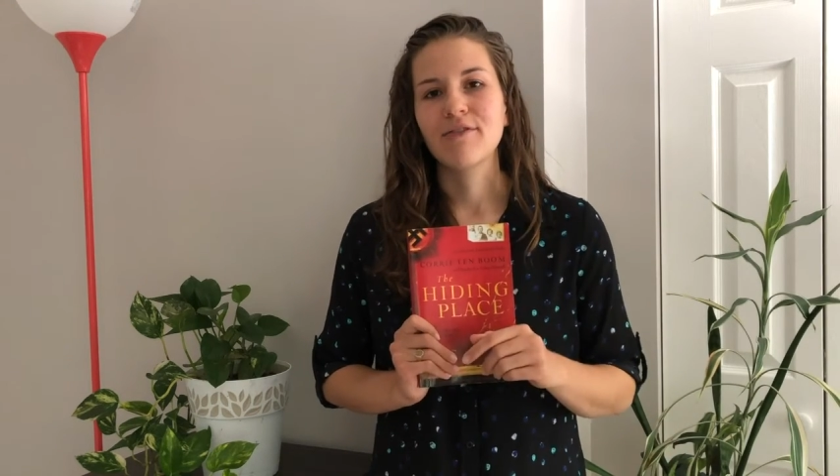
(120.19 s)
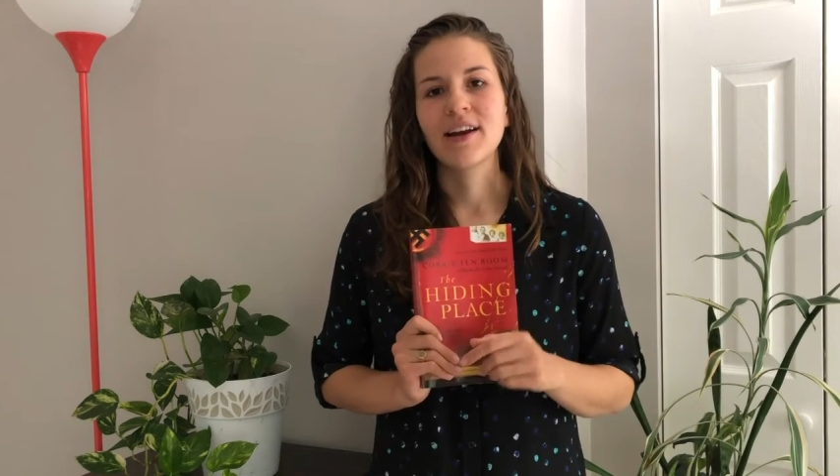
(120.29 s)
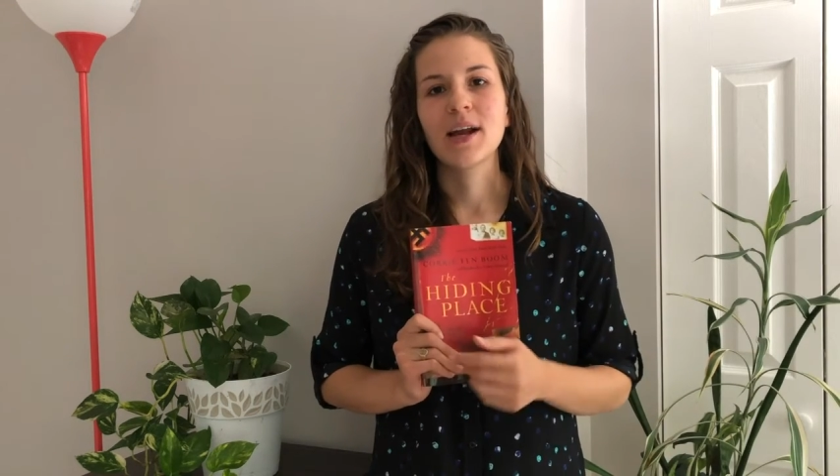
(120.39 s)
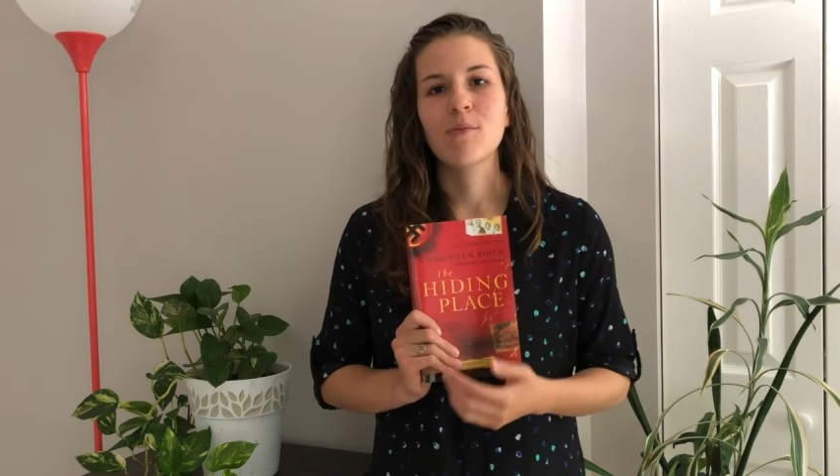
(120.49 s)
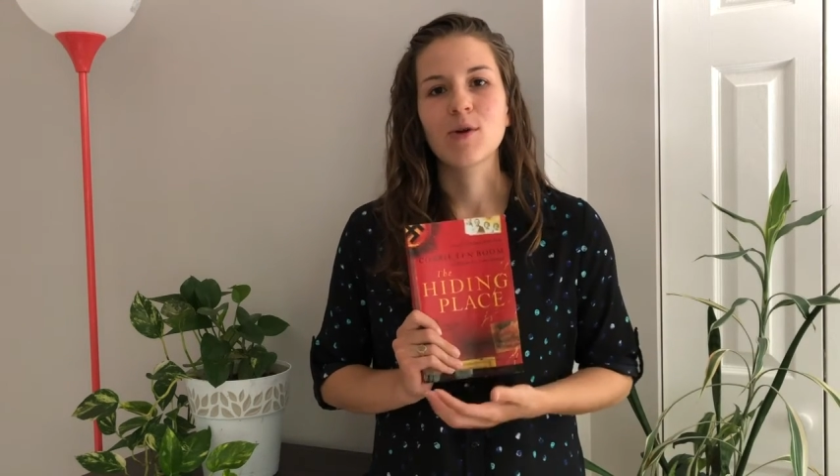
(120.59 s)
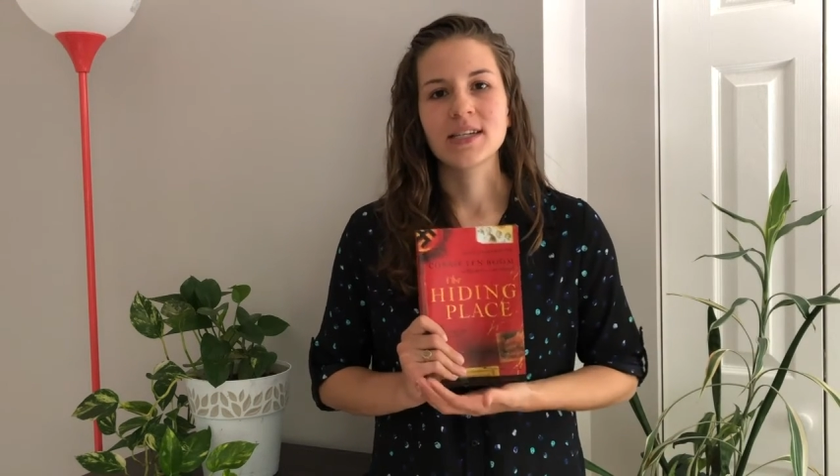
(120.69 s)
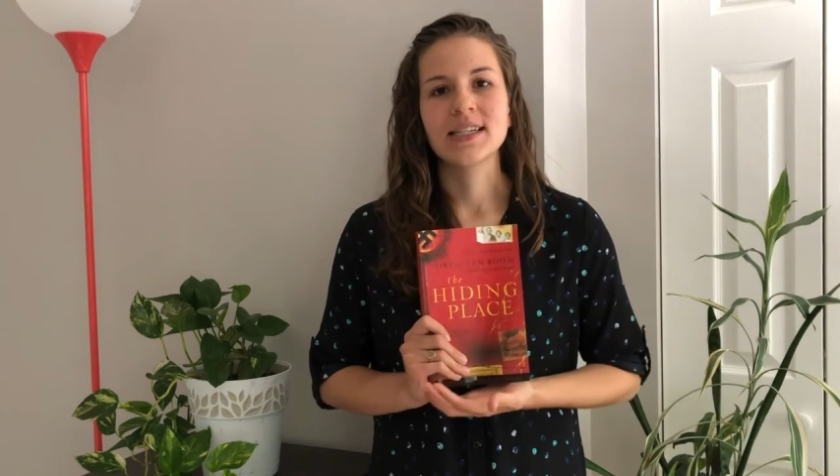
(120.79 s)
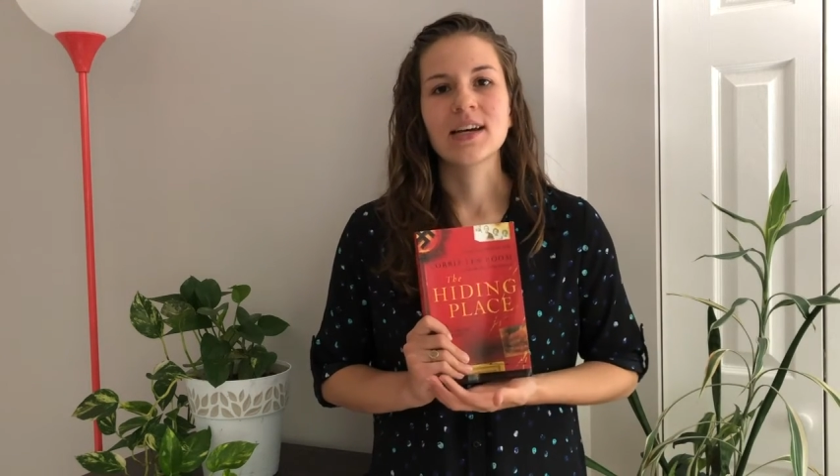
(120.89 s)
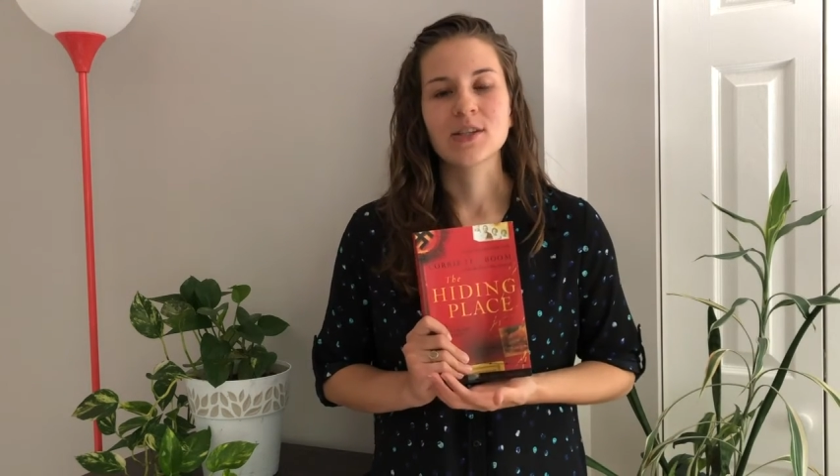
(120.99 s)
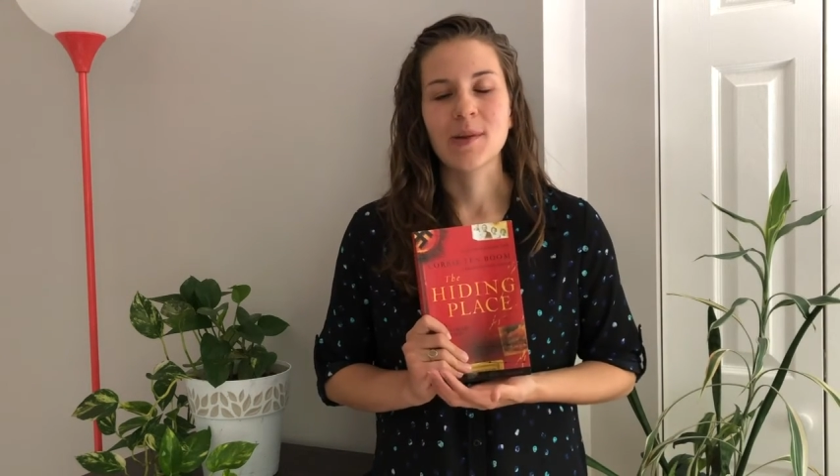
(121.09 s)
find out more
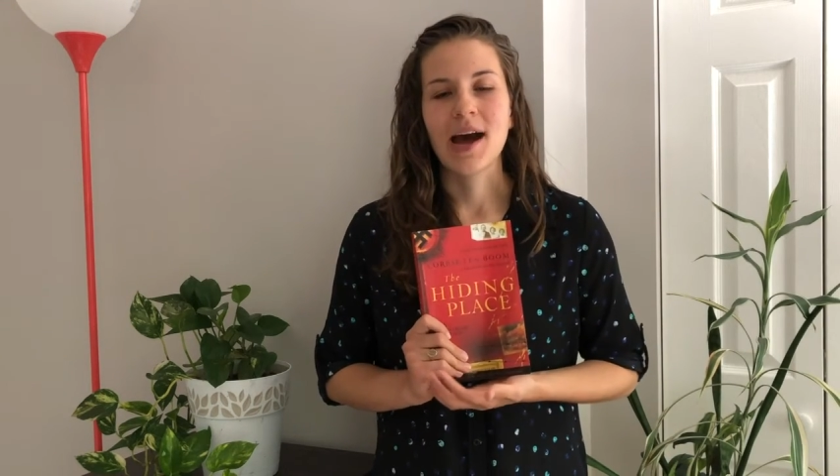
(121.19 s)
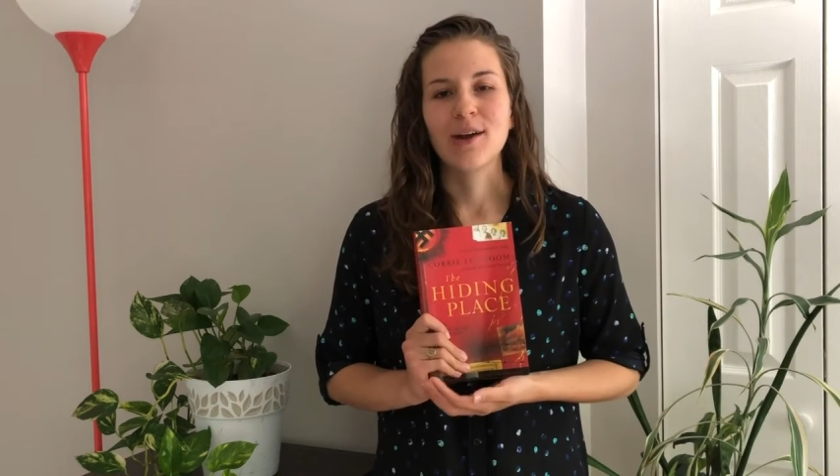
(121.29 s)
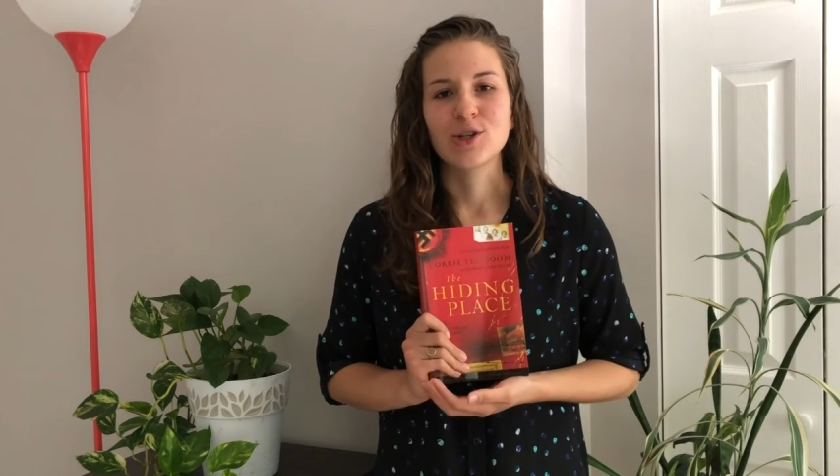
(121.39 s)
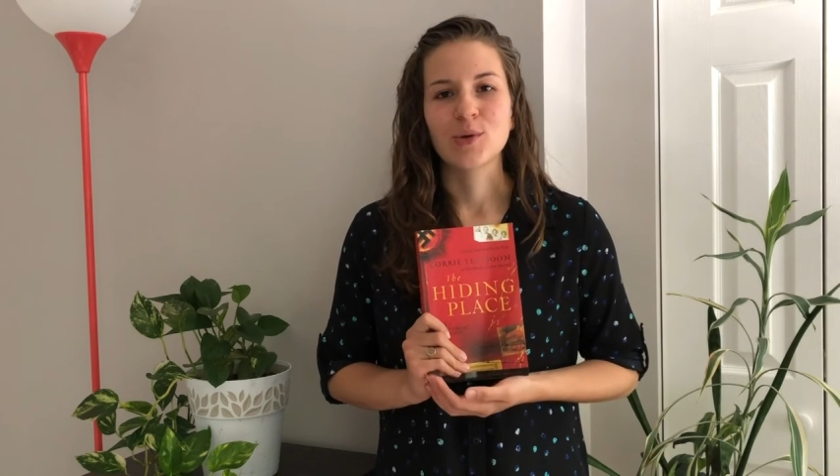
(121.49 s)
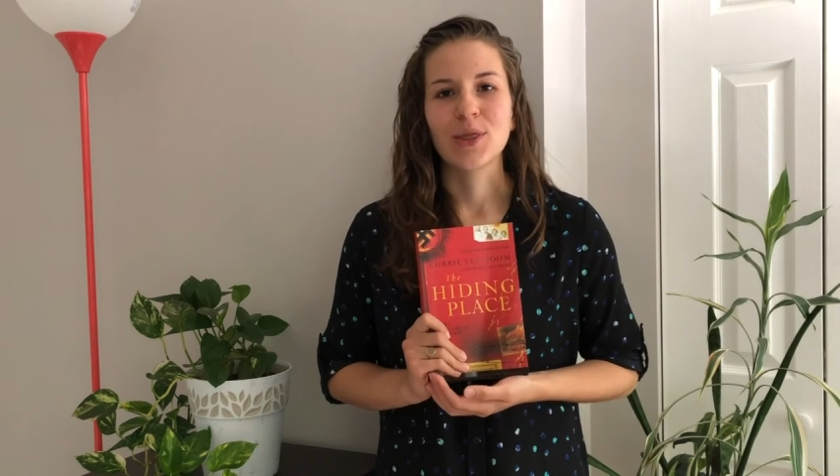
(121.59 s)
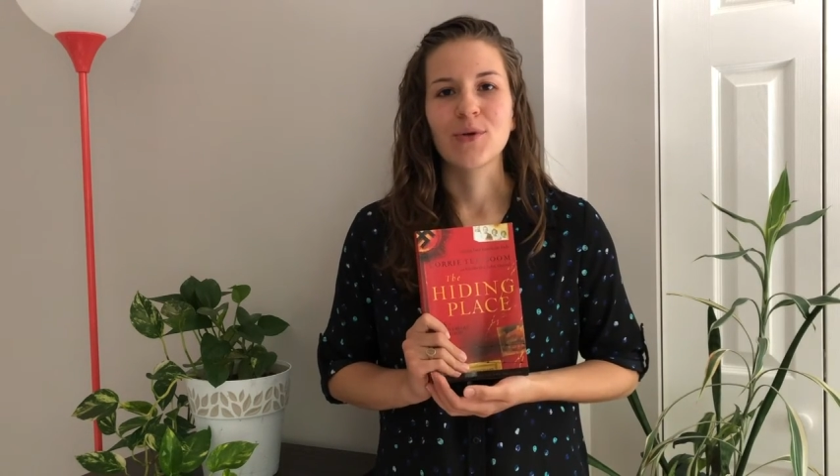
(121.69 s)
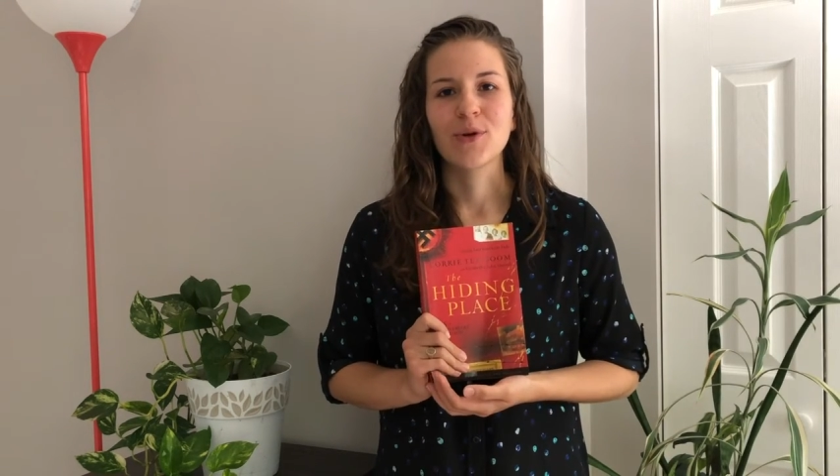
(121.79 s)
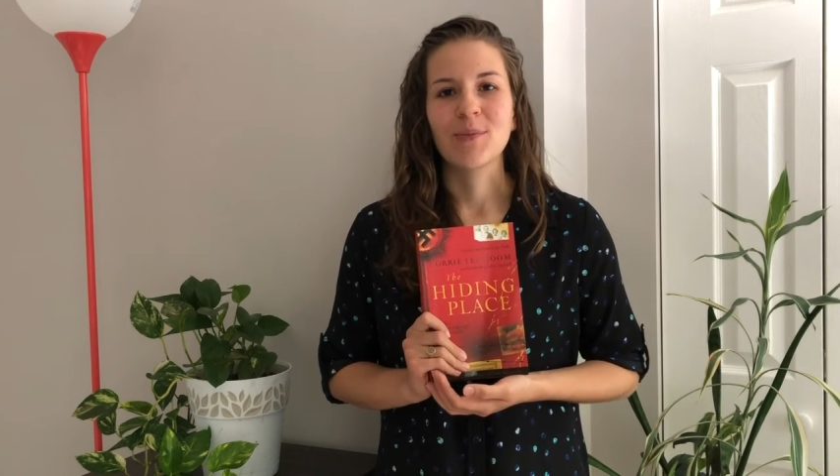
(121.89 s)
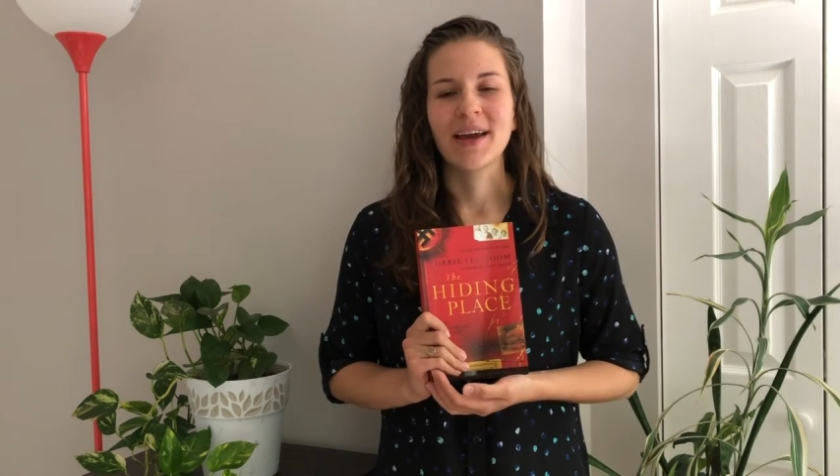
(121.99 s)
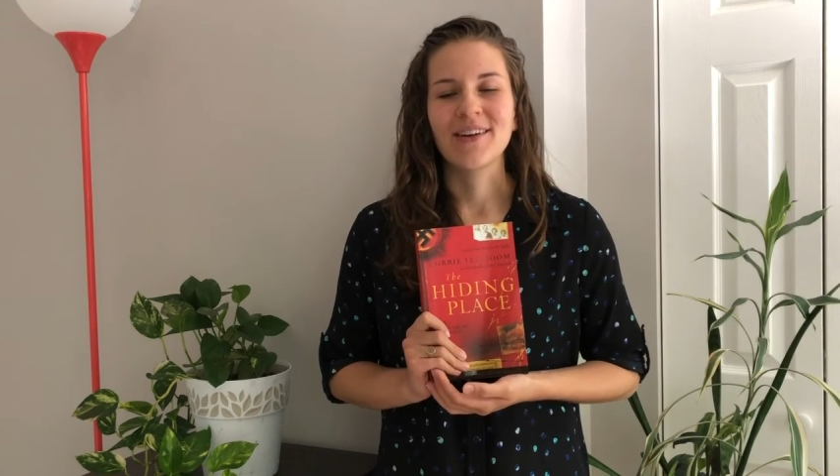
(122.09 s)
details about how to join the
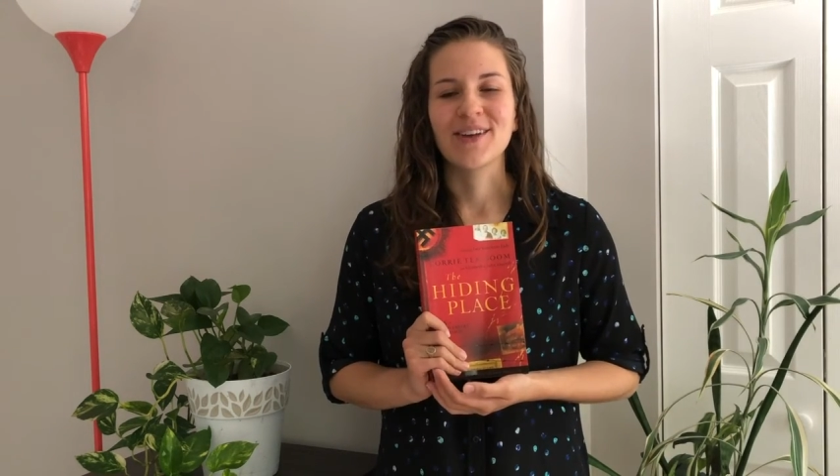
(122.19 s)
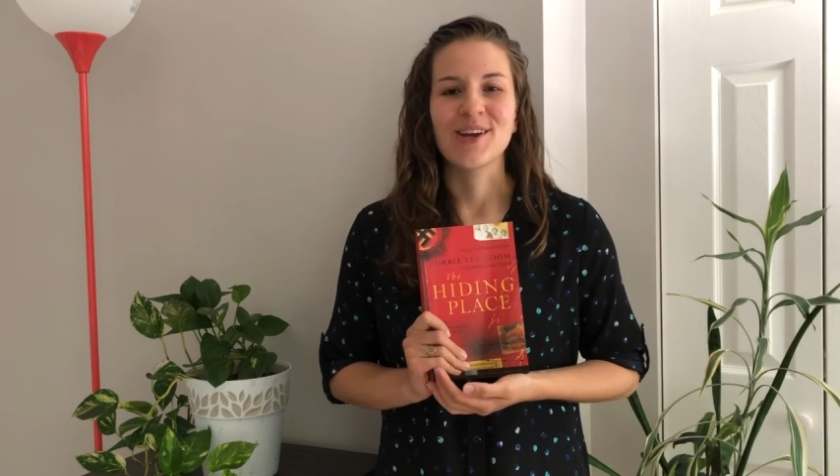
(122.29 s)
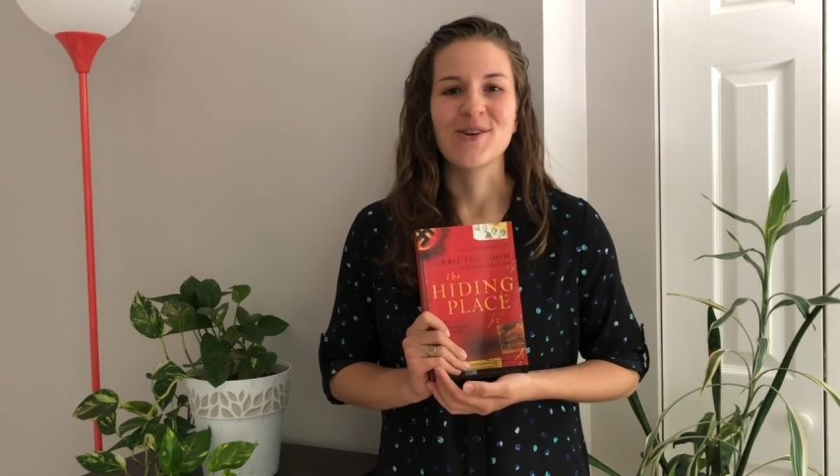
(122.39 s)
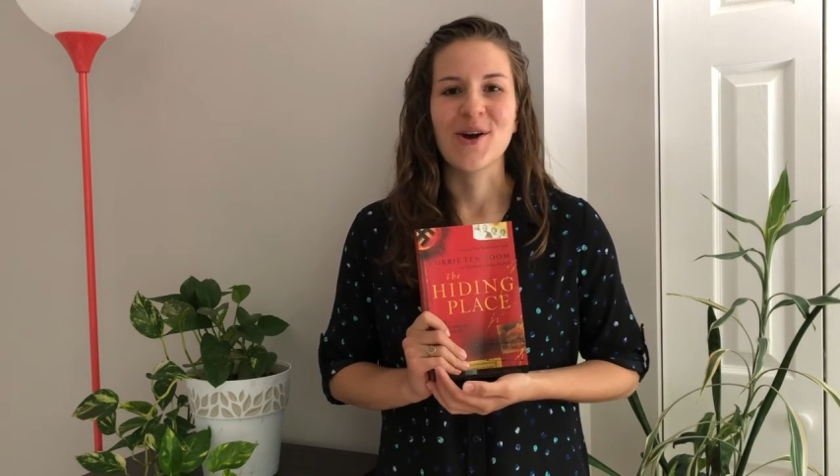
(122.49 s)
group and I'll let you